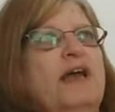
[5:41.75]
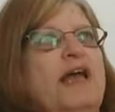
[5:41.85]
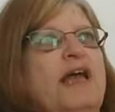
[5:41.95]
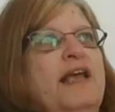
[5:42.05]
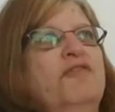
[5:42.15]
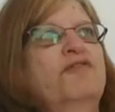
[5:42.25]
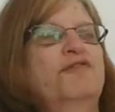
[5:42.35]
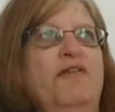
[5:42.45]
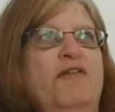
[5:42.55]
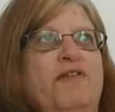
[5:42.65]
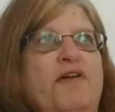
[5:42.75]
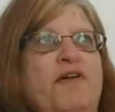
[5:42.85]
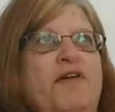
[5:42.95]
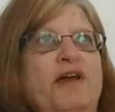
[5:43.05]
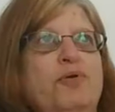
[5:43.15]
it is very
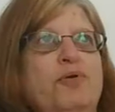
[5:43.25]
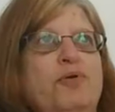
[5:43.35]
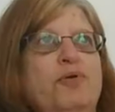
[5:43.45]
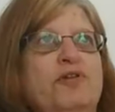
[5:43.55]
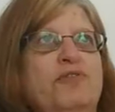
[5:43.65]
very important